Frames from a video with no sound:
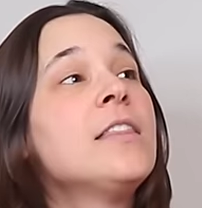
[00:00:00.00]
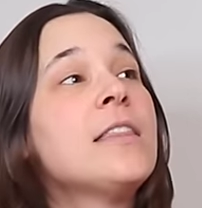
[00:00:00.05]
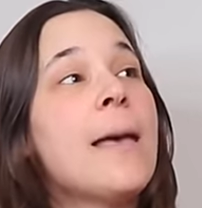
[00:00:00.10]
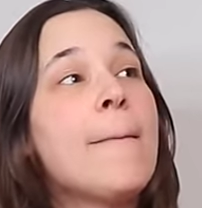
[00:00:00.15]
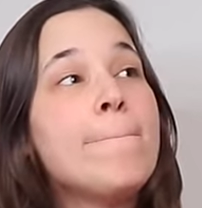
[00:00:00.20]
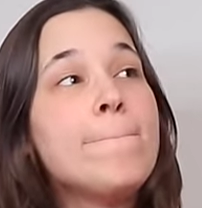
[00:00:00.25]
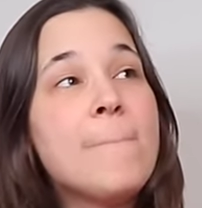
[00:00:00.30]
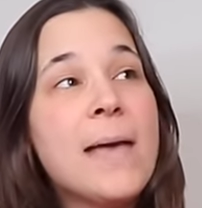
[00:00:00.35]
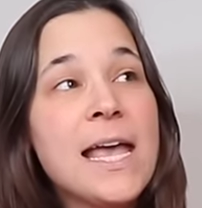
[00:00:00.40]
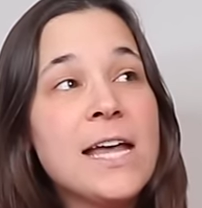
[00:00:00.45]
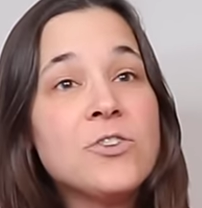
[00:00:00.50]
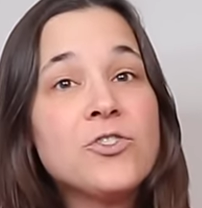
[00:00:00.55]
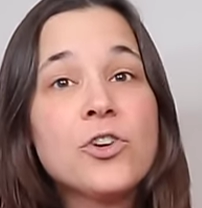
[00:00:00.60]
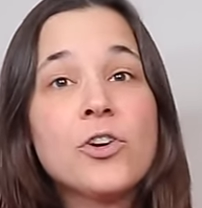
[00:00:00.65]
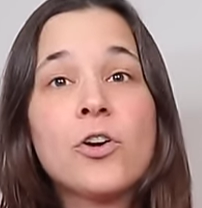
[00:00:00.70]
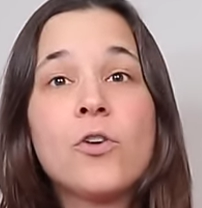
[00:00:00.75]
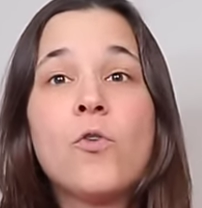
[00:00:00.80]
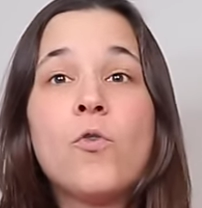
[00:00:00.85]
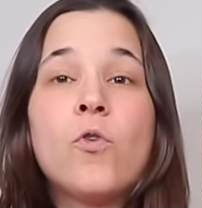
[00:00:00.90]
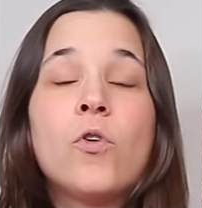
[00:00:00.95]
that major
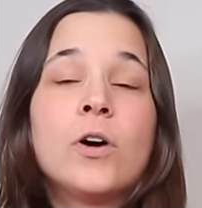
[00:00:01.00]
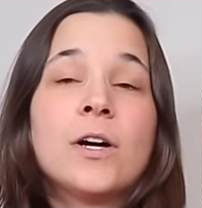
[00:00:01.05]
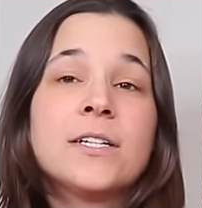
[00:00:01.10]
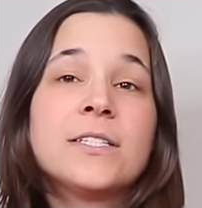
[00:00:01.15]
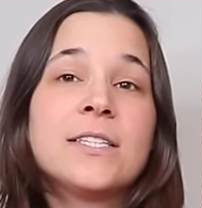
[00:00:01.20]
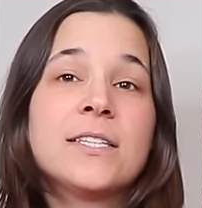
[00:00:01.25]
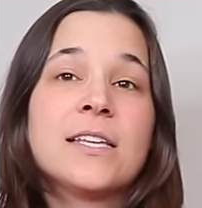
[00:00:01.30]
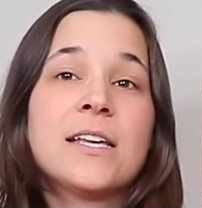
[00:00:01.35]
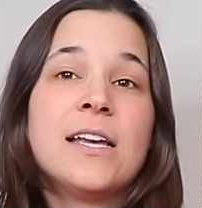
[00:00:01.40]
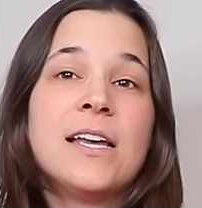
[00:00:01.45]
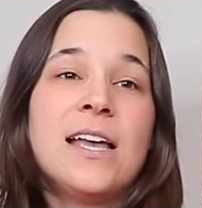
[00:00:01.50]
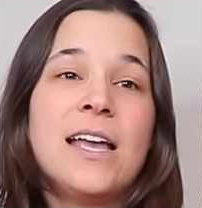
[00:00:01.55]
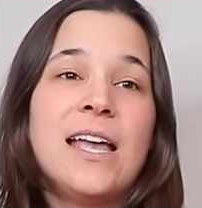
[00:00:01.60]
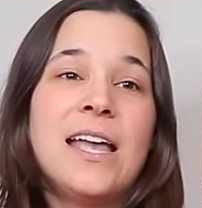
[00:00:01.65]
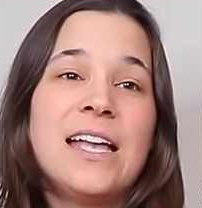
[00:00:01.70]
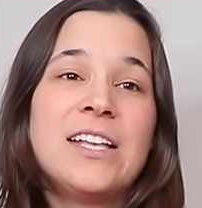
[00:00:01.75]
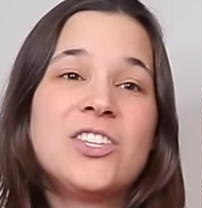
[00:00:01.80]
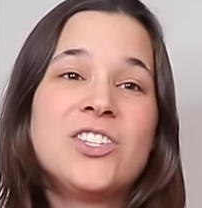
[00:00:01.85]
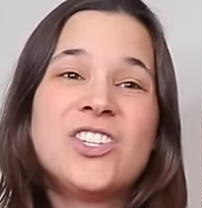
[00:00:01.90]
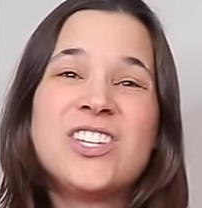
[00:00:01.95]
chords
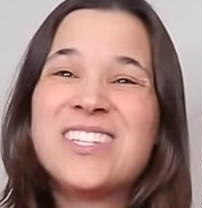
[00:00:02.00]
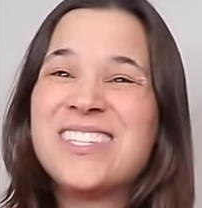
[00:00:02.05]
It's